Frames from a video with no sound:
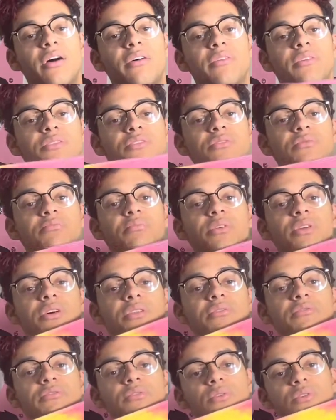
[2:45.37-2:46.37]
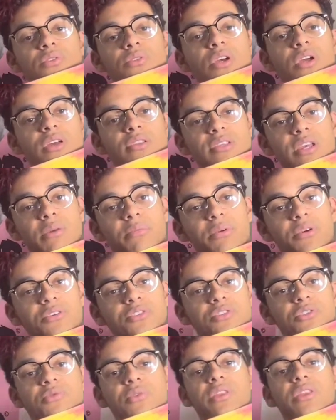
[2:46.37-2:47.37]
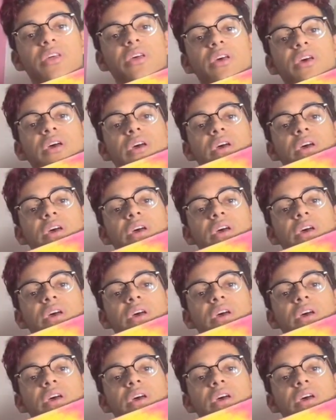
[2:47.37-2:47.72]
used to put it on the floor so I could take pictures with it.